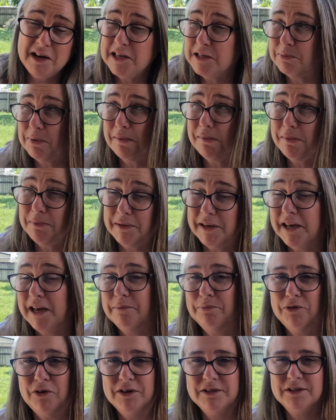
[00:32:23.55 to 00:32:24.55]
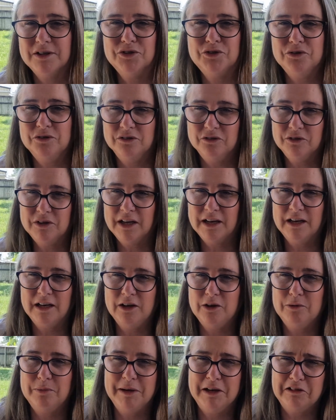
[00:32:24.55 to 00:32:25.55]
It's probably a prize I should look at a
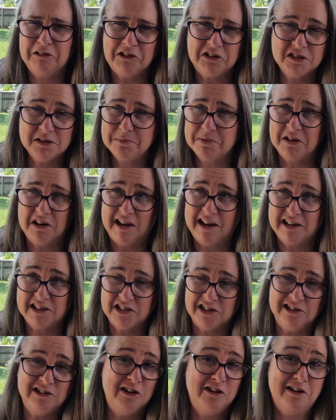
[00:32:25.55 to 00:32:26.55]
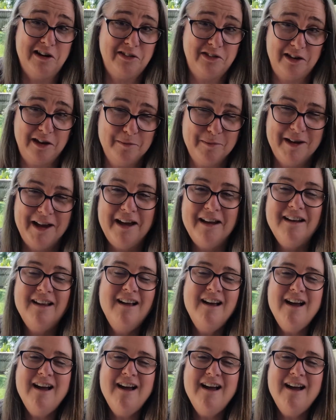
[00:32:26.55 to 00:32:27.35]
little bit closer, but I actually know nothing about.